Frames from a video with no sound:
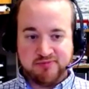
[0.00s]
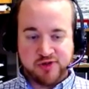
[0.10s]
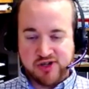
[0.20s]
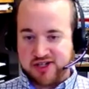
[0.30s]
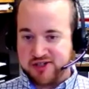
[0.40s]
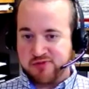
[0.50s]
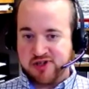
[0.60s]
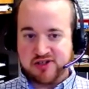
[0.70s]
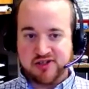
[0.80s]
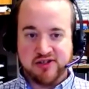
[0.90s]

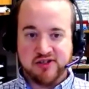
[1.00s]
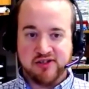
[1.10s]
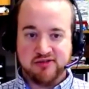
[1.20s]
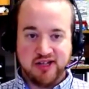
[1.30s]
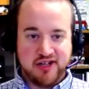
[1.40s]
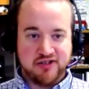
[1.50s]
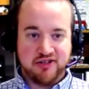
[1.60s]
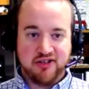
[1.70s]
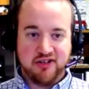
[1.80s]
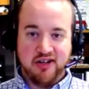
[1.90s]
transmission, engine.